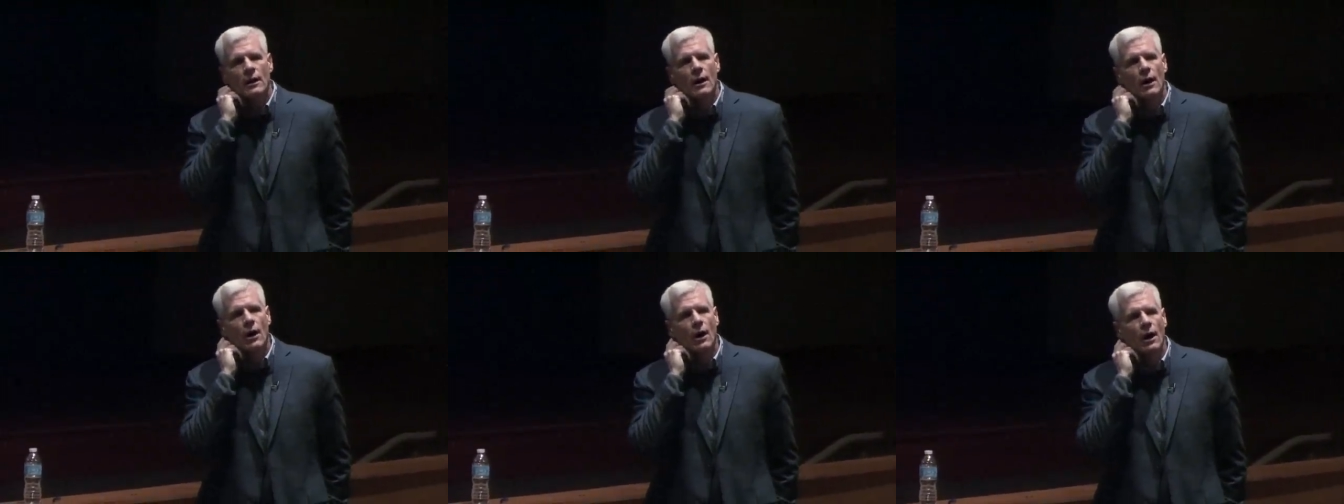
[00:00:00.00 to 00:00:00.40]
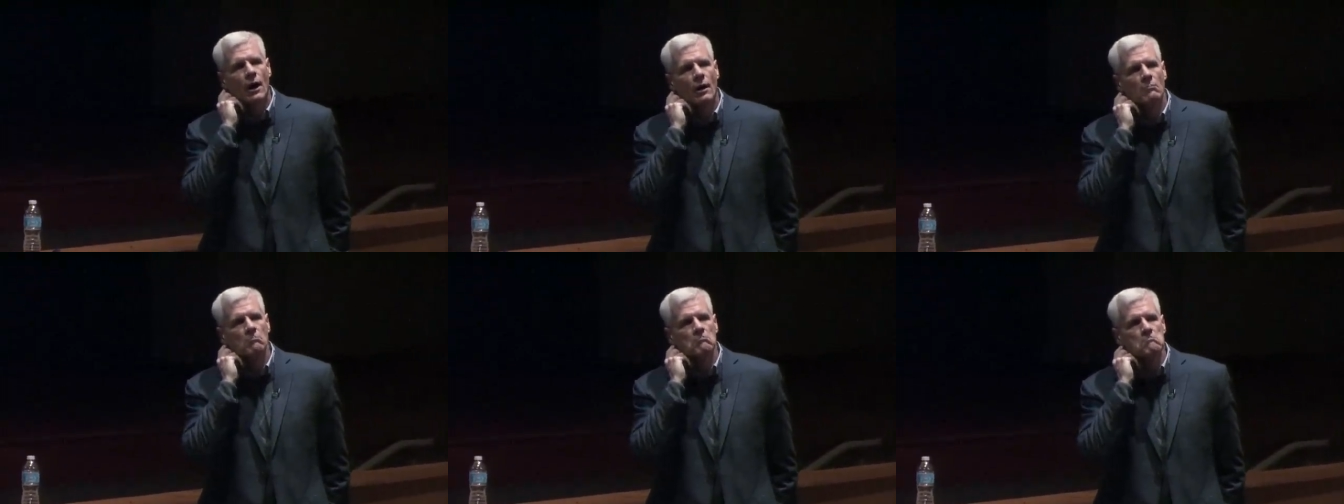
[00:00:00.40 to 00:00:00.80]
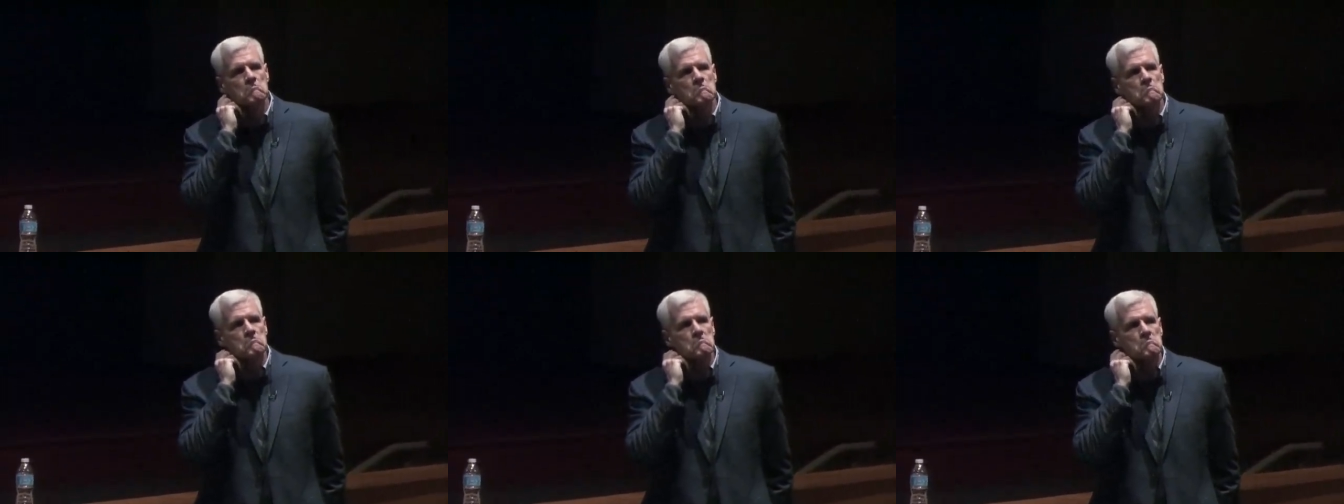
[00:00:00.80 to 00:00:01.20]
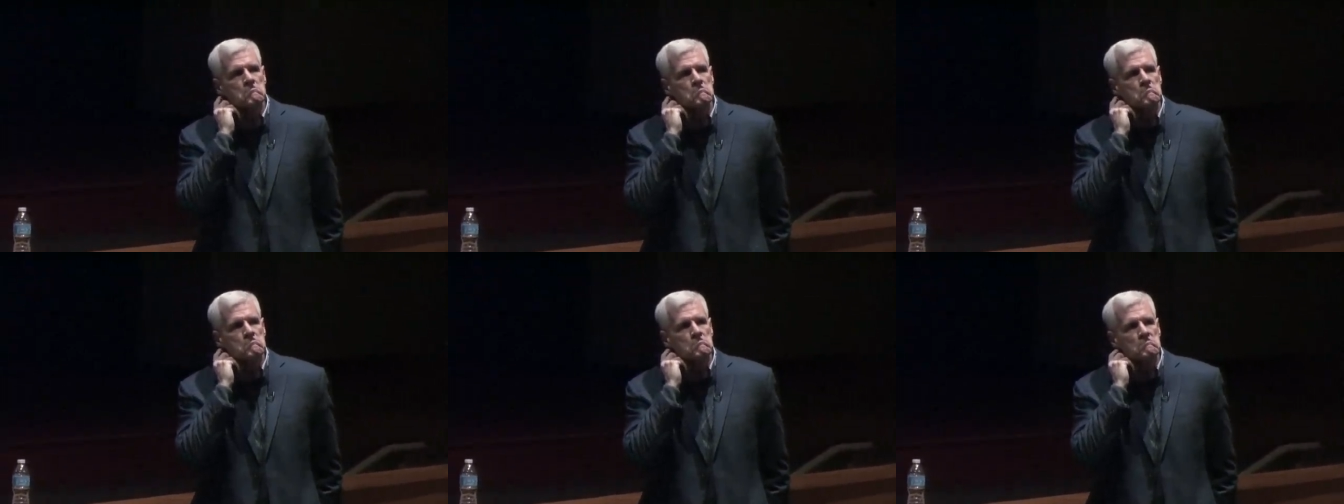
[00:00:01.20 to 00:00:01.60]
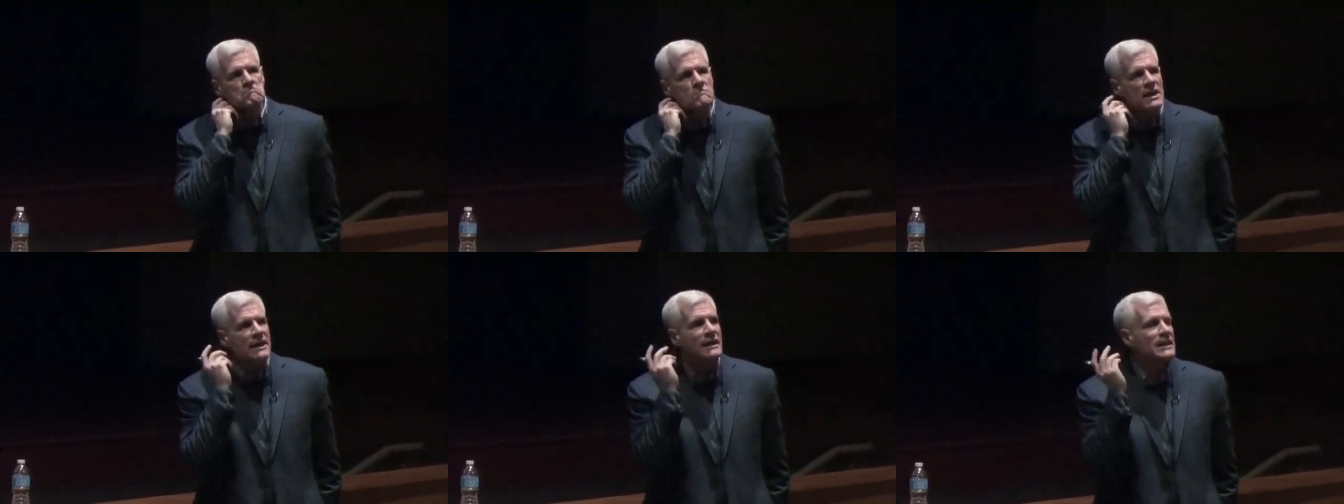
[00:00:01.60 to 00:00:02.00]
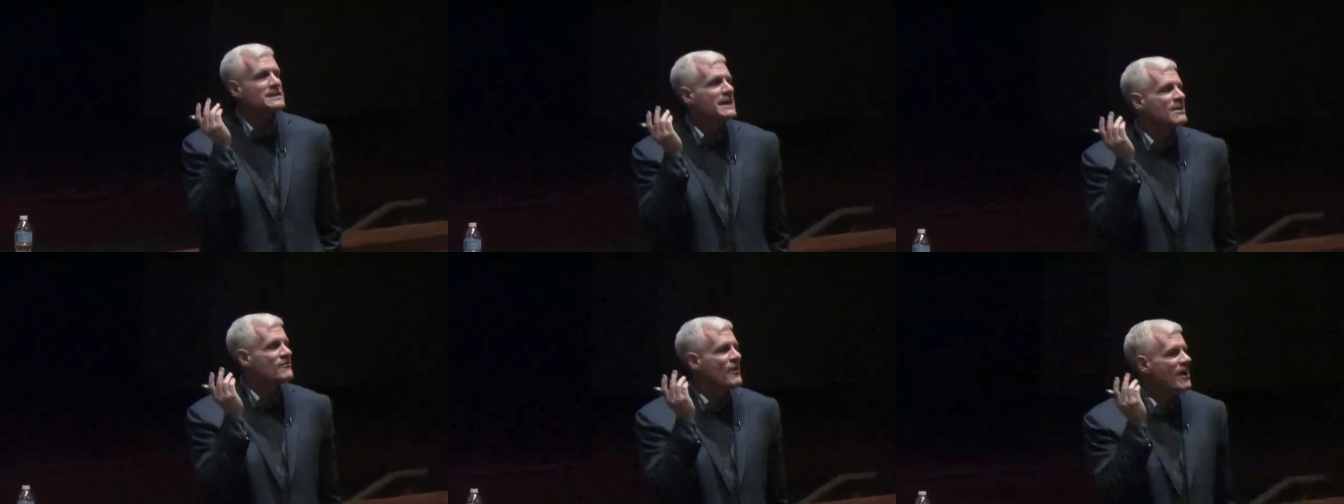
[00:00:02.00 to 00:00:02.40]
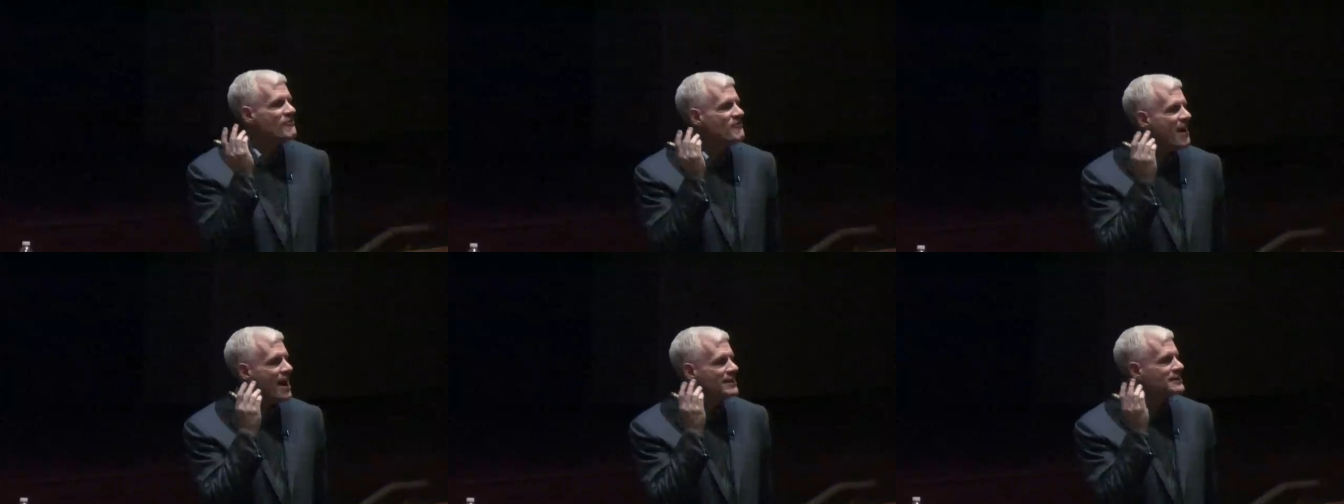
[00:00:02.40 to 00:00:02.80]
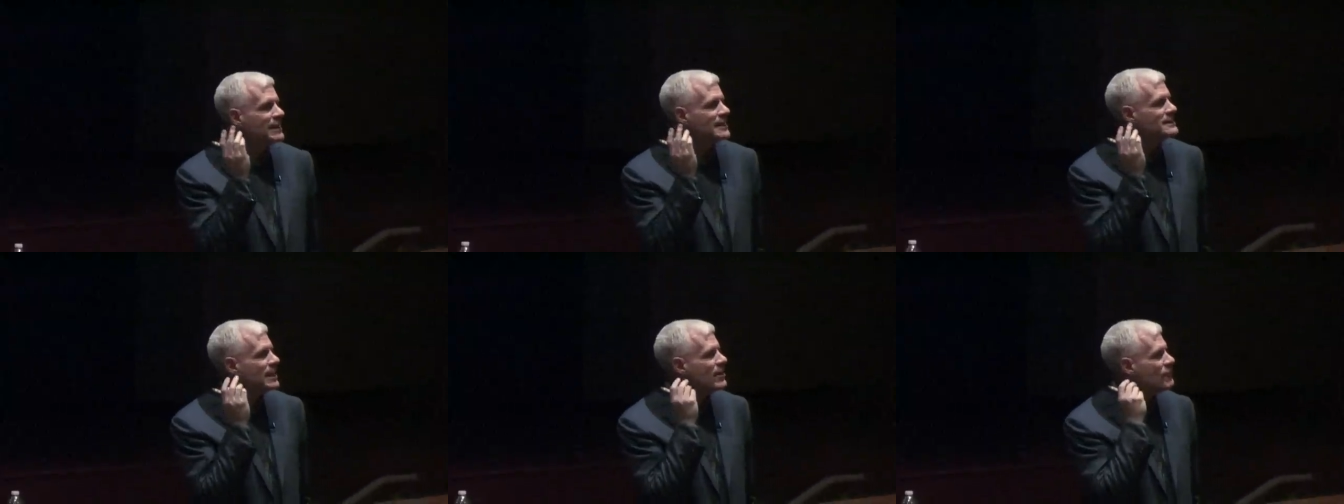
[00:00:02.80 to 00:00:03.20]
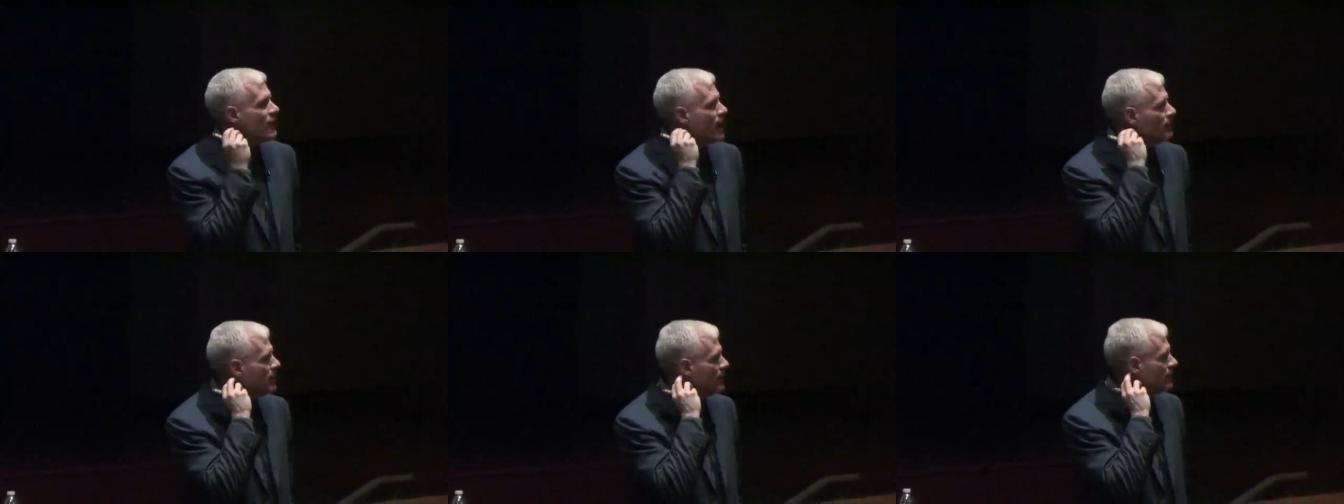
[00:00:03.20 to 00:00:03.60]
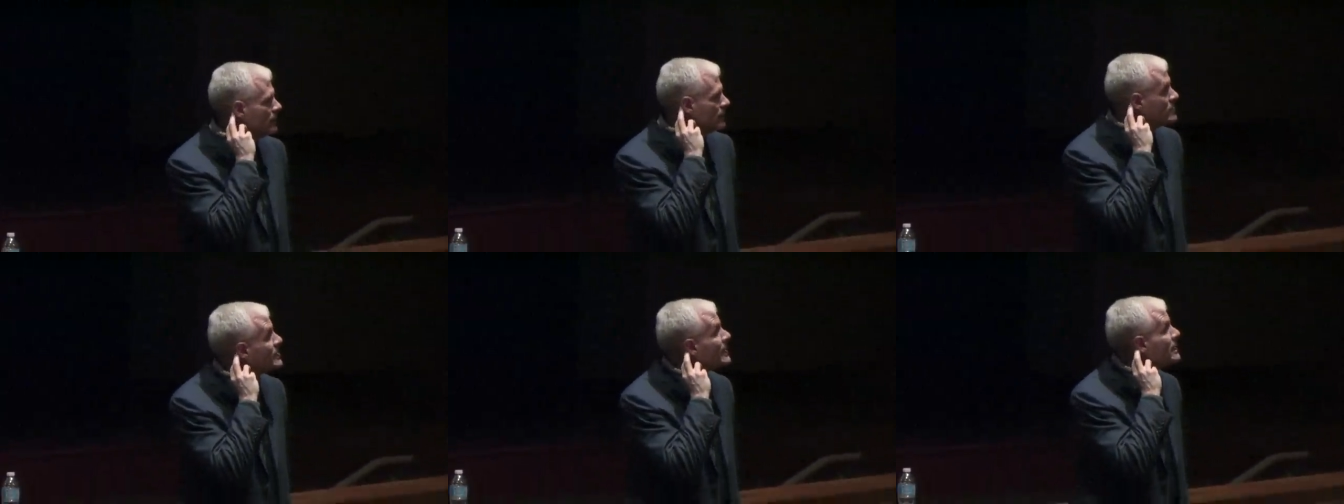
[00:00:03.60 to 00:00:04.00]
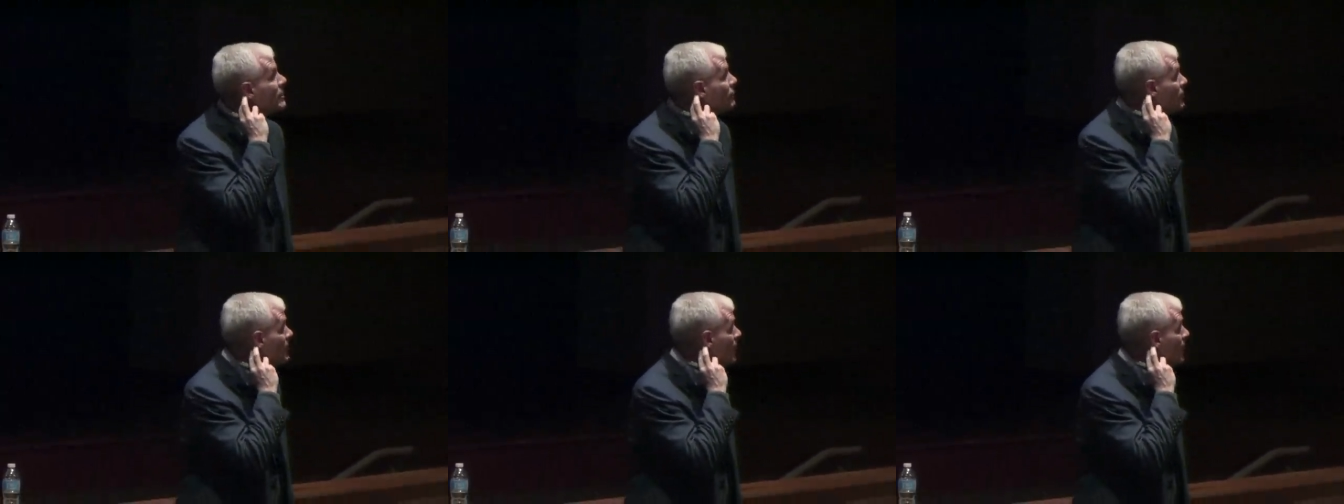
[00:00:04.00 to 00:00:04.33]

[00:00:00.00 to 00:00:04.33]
They can identify fact and identify opinion. Is that enough for